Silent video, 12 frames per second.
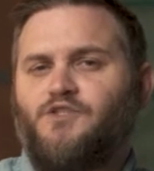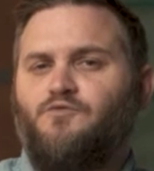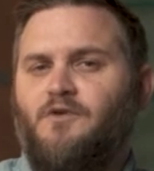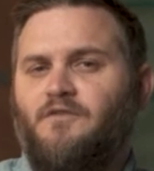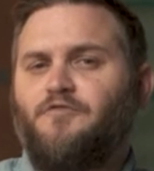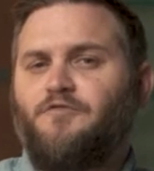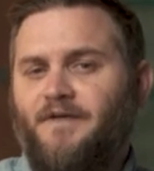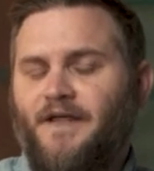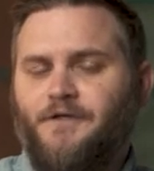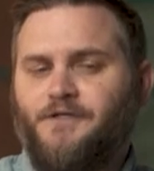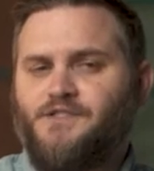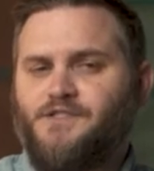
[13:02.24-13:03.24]
to ruffle
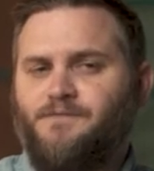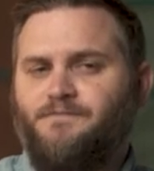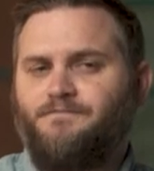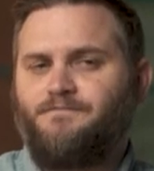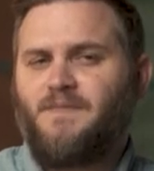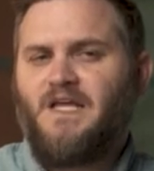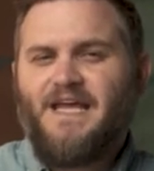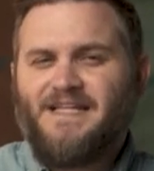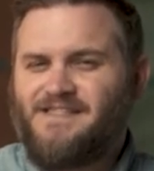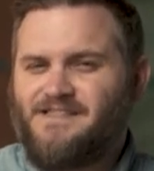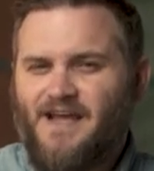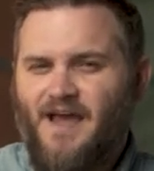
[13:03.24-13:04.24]
feathers.
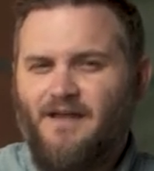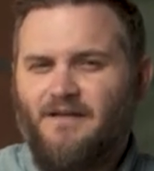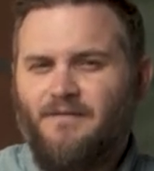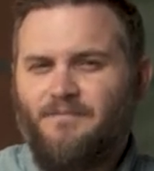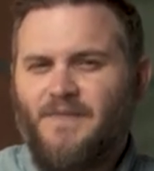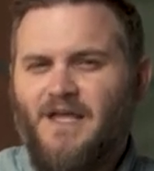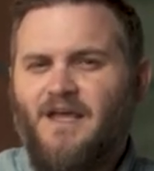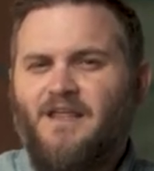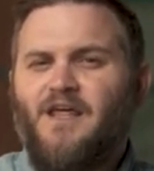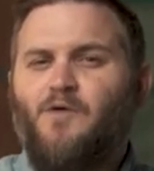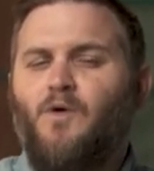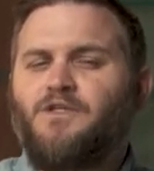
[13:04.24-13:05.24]
Instead,
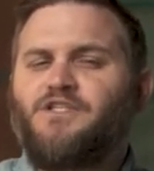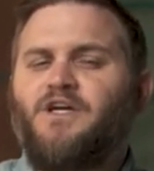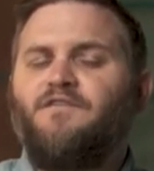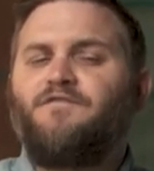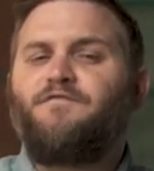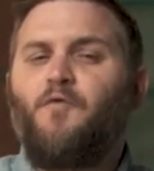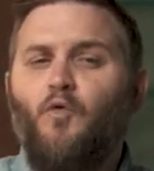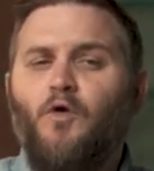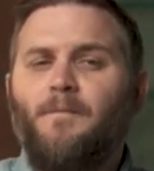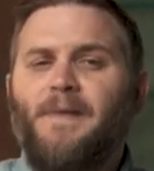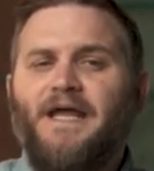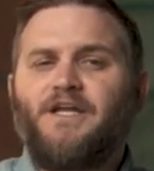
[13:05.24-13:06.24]
they want to
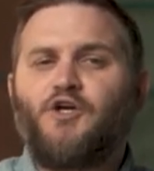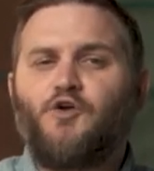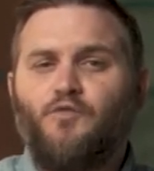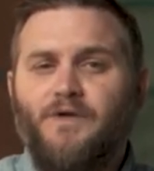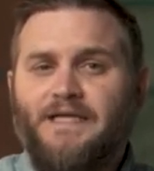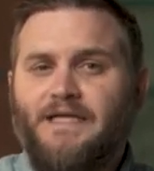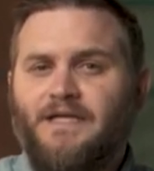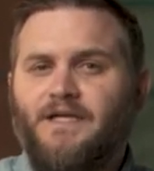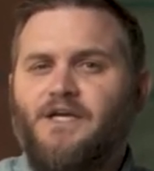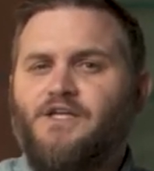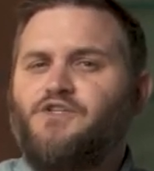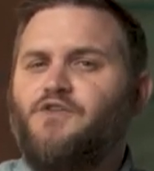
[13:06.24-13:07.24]
conform and agree
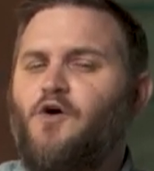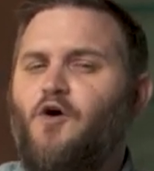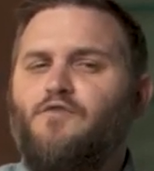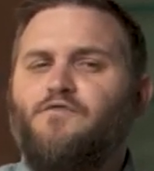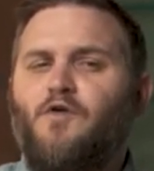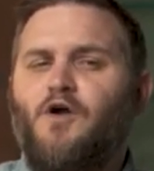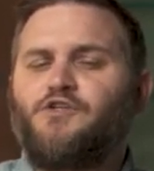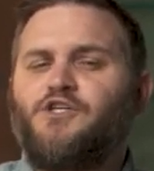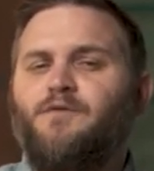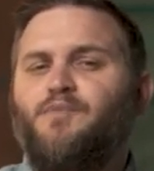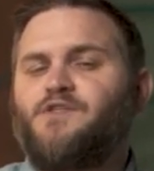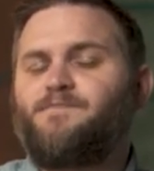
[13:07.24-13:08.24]
to the
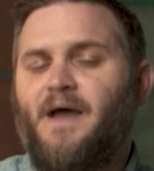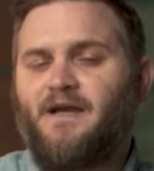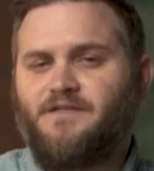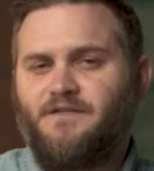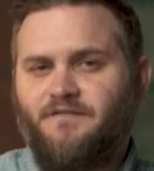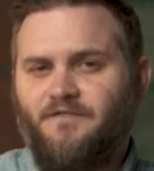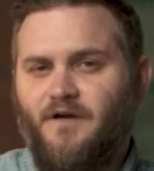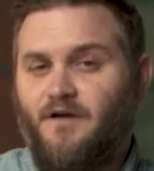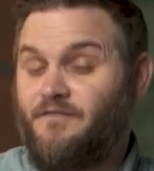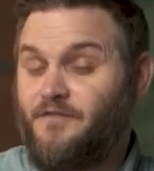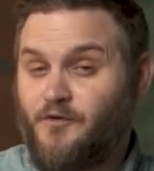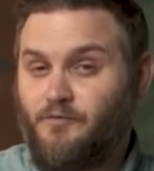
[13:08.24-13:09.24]
overarching perspective
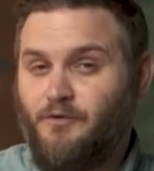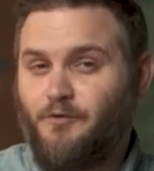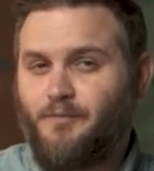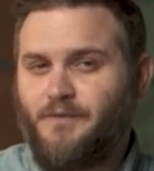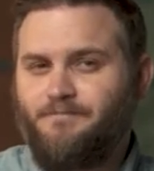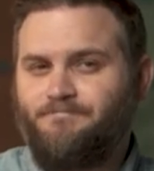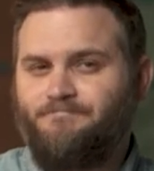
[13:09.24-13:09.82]
of the group.